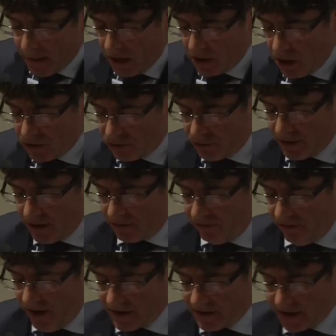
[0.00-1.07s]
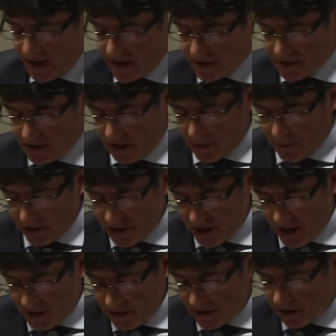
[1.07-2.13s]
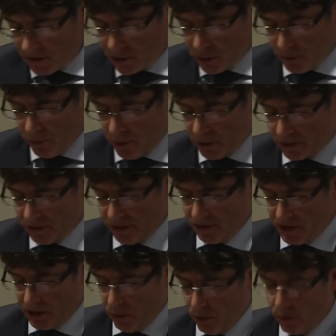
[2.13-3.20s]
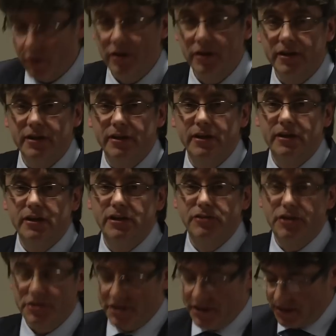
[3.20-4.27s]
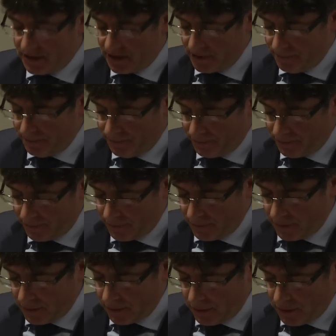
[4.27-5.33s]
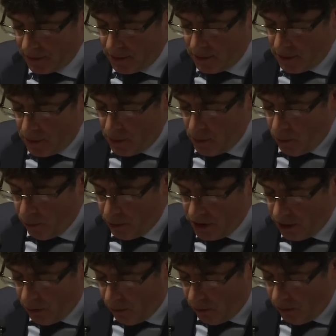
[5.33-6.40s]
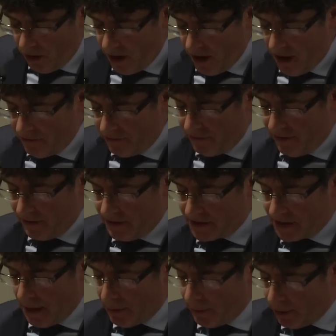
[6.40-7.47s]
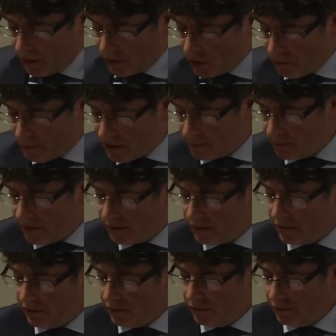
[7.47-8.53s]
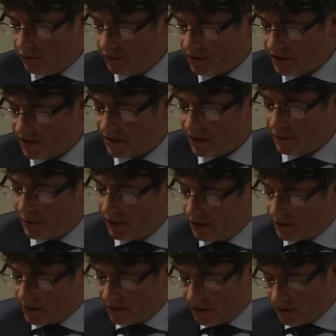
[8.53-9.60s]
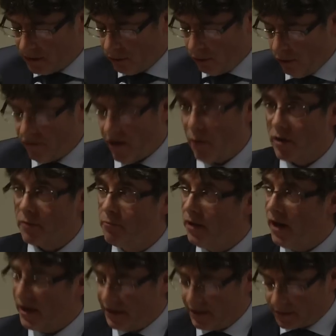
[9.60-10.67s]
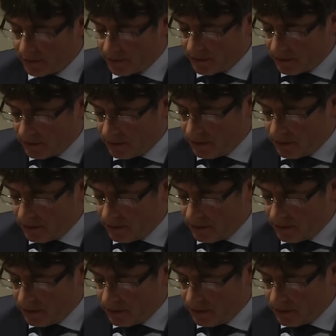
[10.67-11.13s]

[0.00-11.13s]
A country that fights against climate change and supports renewable energies. We all have an inescapable commitment to the sustainability of our planet.